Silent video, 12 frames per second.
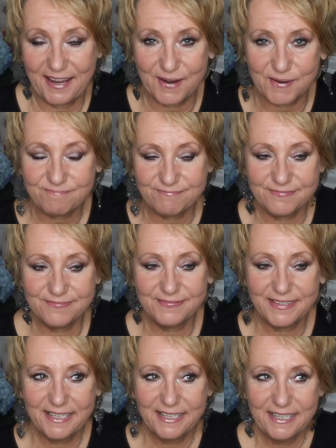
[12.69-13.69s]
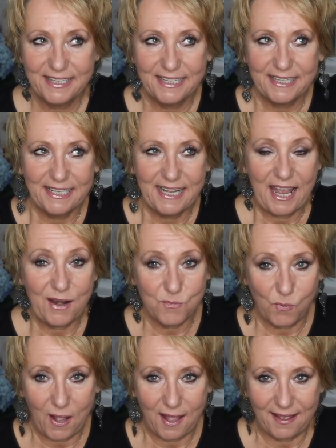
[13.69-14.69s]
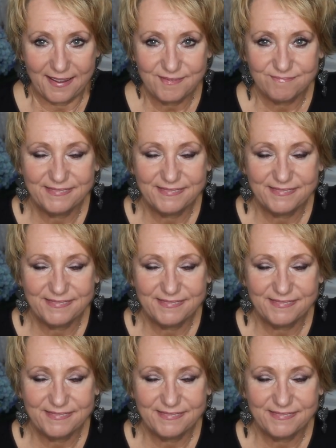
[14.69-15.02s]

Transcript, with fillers: hair and why,